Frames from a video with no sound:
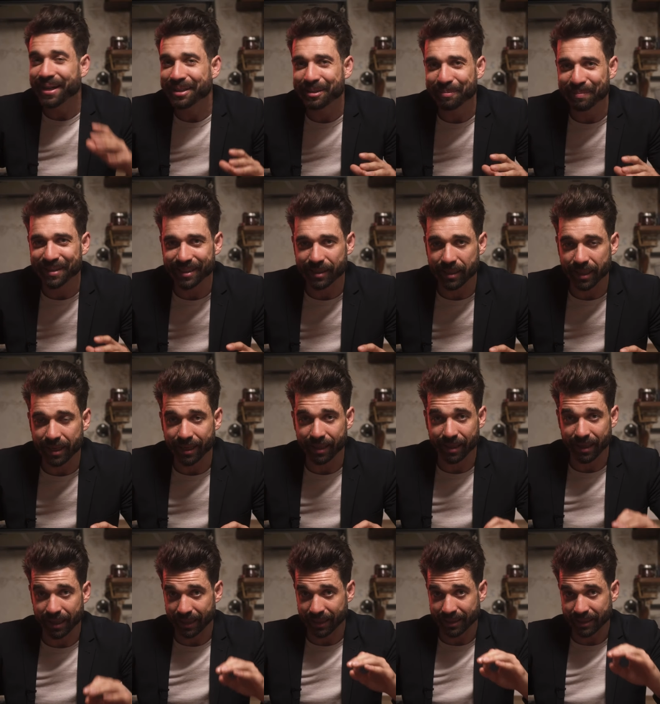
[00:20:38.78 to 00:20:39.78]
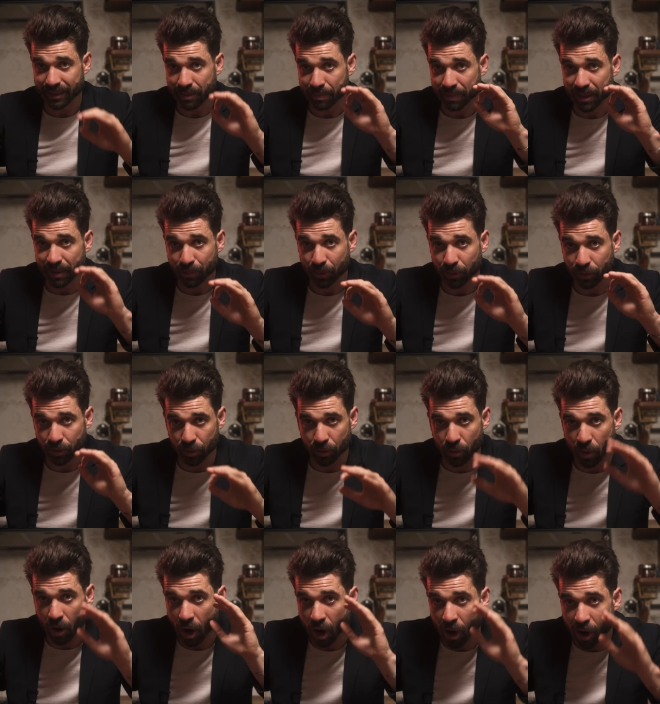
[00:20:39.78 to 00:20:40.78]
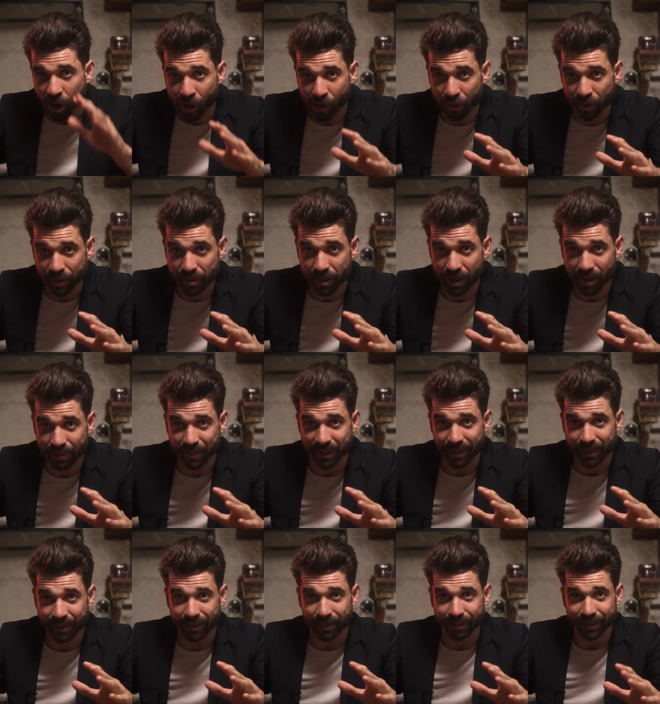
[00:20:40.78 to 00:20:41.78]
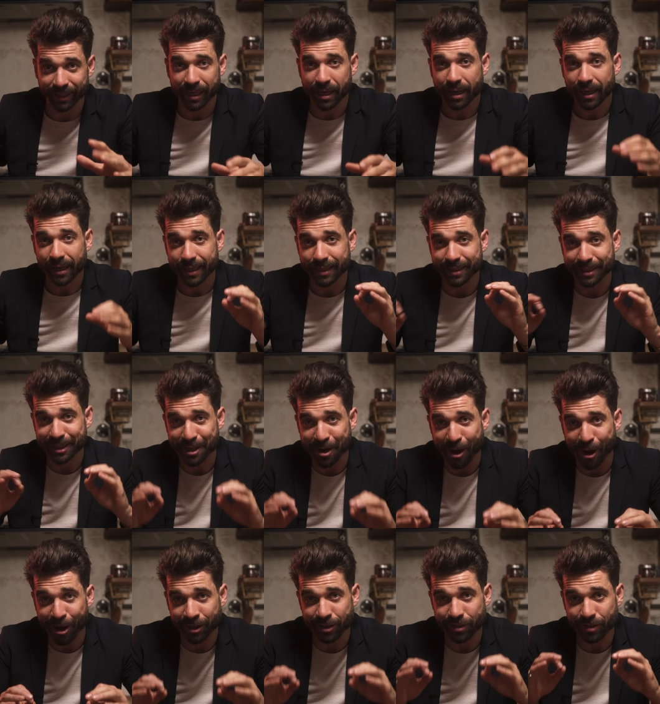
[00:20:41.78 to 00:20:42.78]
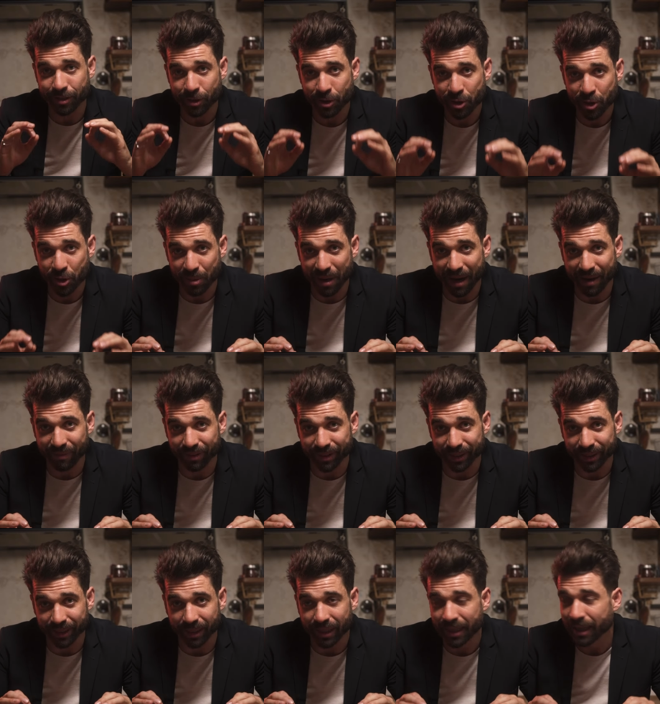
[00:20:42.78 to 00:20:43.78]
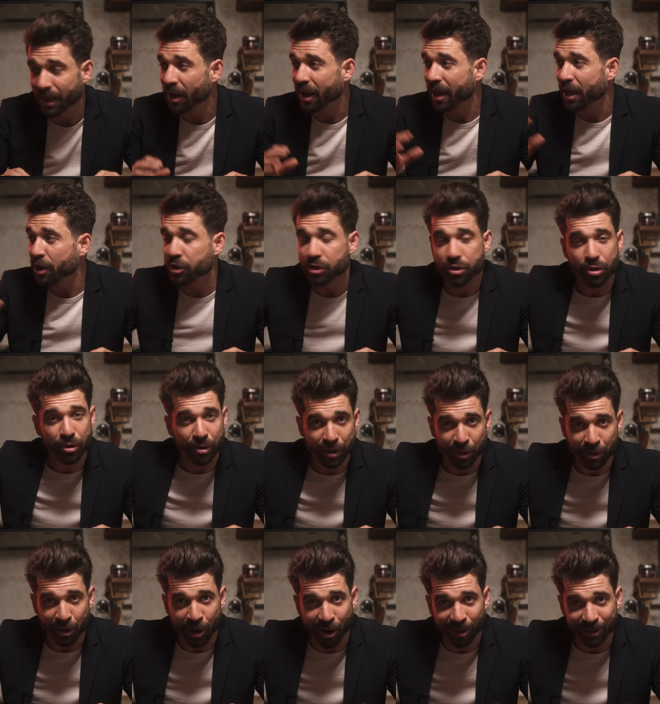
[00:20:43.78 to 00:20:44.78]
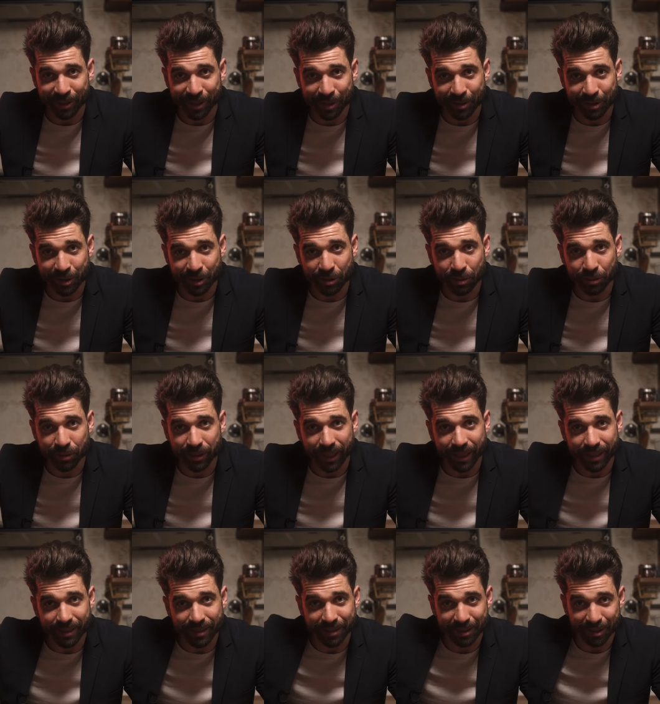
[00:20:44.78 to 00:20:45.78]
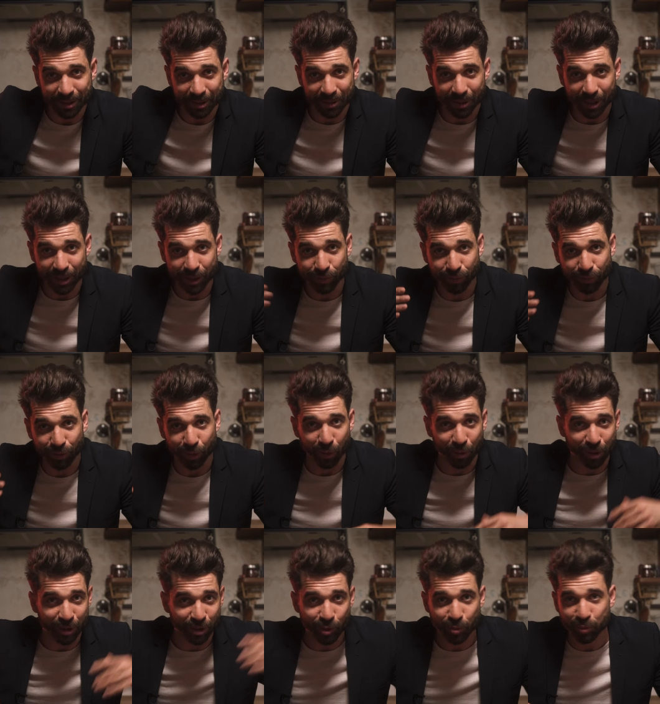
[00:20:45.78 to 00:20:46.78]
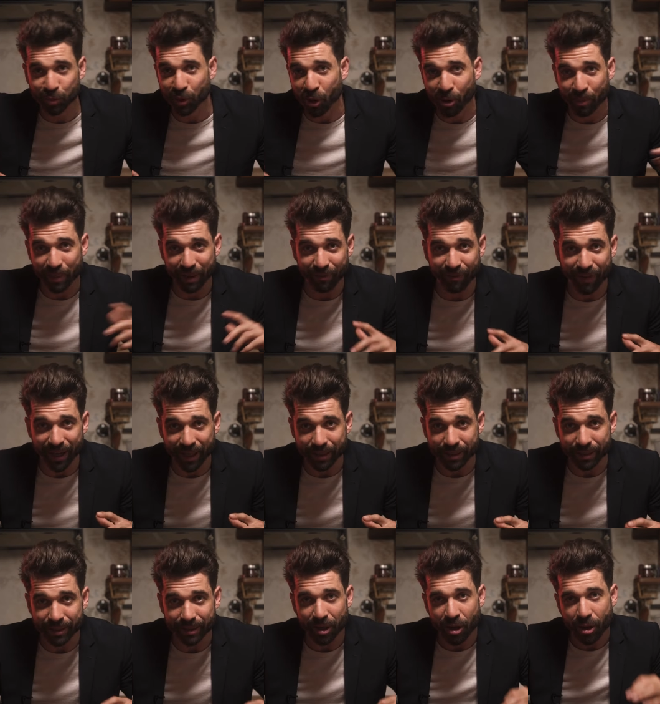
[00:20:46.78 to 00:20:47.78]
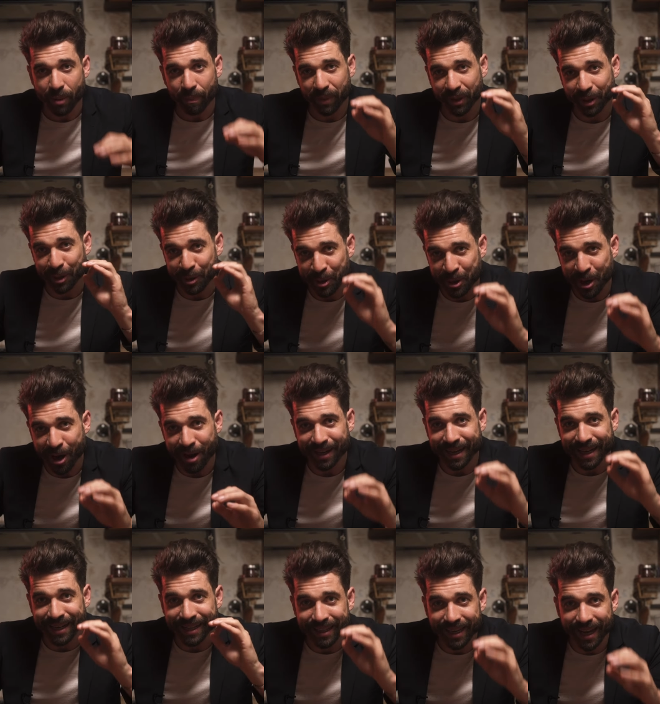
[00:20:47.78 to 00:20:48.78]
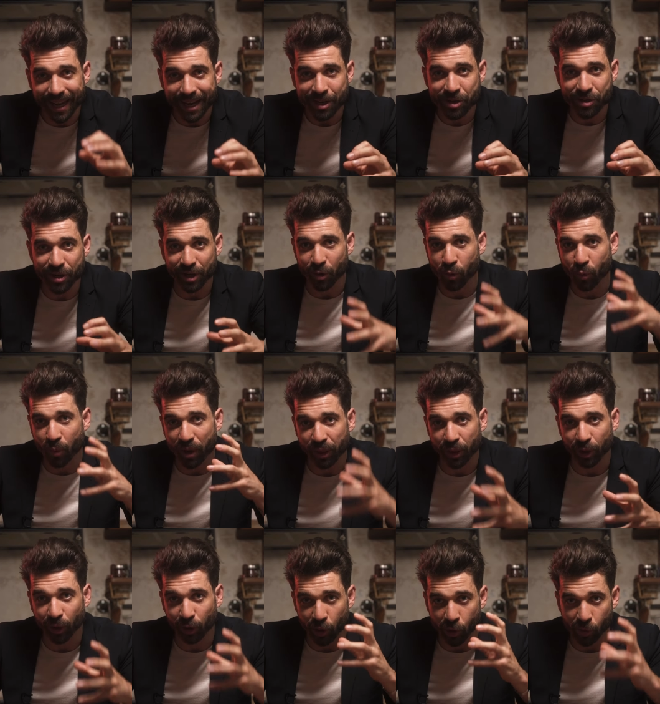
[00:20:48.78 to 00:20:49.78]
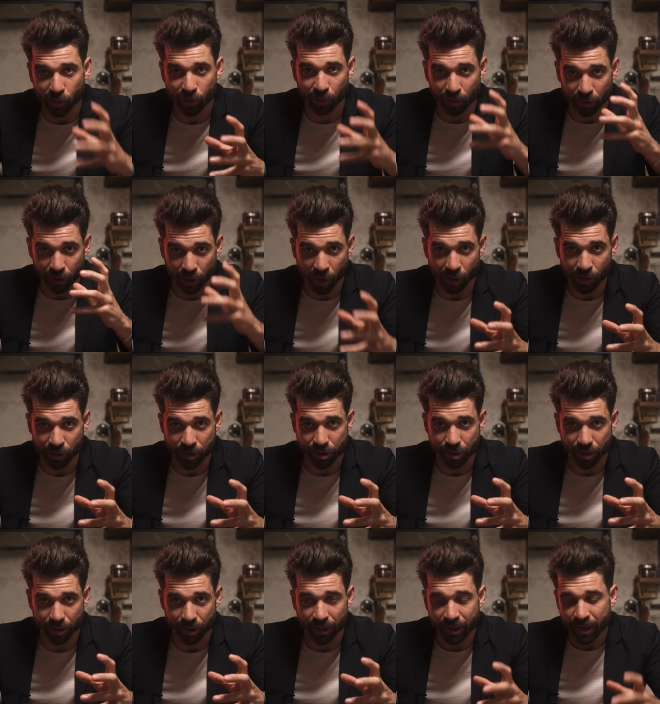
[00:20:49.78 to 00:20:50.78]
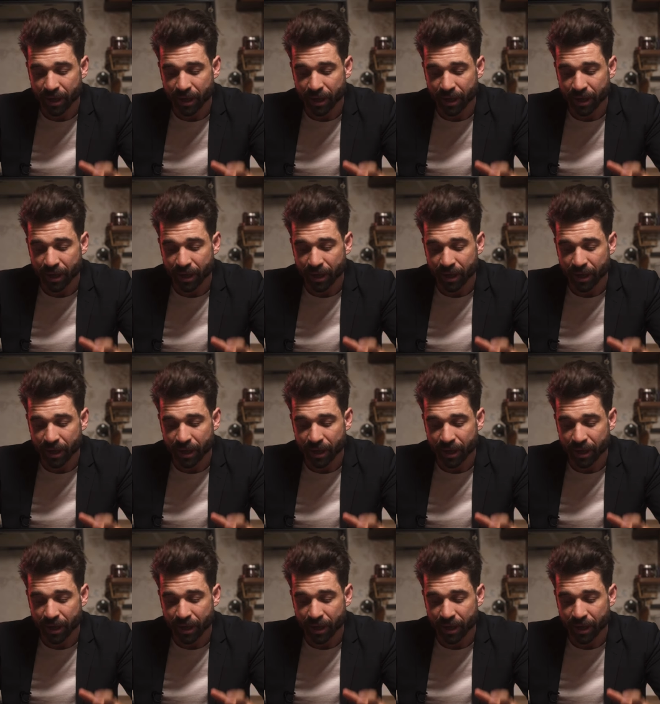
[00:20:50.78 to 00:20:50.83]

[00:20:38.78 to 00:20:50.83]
biggest mistake that I see people do all the time in Italy is not traveling. Sure, they're hauling their suitcases across Florence, Rome, and Venice, but they're not engaging with the local culture.